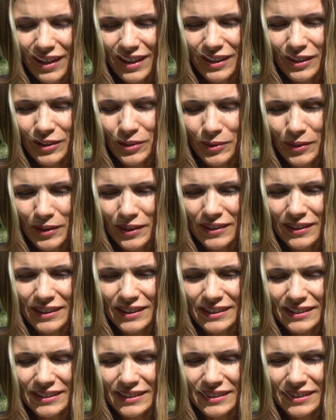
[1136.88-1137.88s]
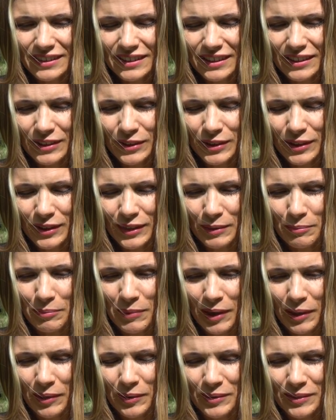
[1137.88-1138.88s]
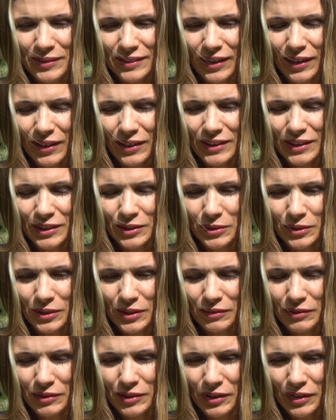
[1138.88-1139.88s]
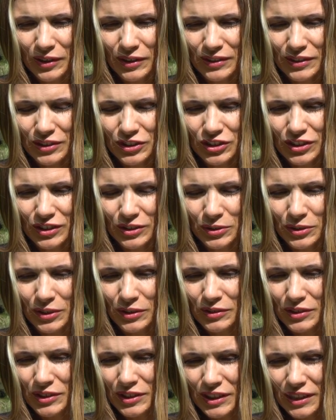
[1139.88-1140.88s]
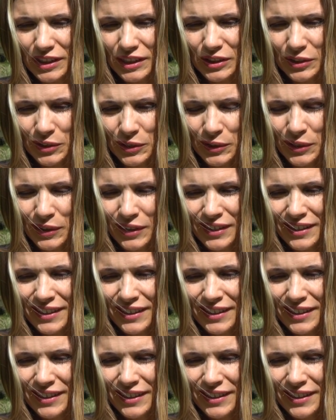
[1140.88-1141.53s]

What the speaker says: inquiries about, he could have done, or she could have said, or